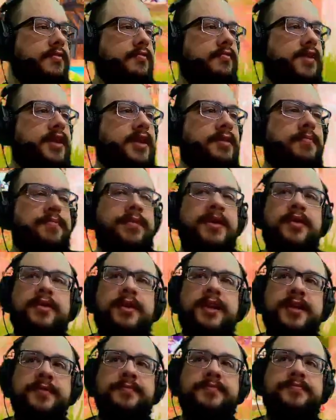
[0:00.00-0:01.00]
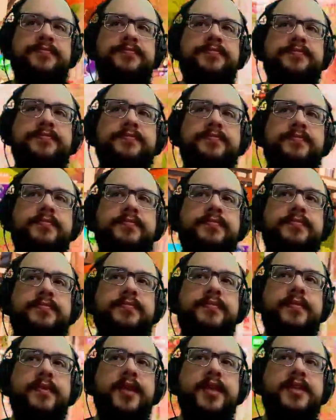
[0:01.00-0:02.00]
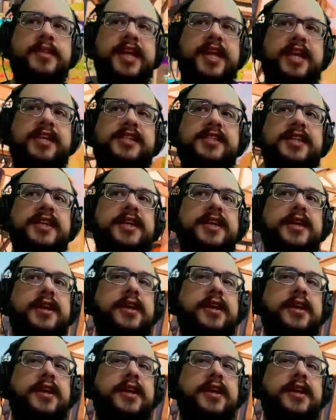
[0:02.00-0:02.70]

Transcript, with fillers: when I'm building, it's actually